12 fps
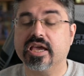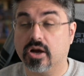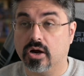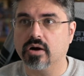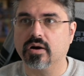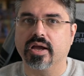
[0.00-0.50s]

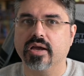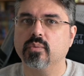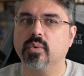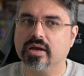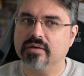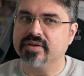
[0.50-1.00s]
all right,
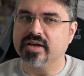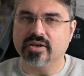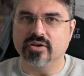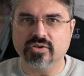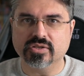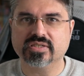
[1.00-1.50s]
well, I've got a
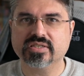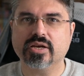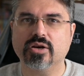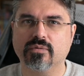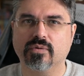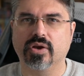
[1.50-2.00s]
good set
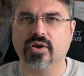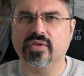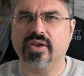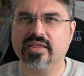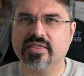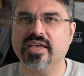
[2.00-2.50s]
over here
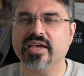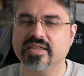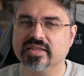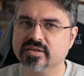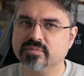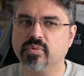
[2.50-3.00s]
that I think
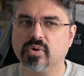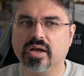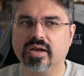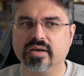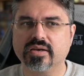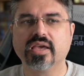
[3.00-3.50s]
that this
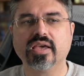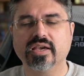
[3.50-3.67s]
product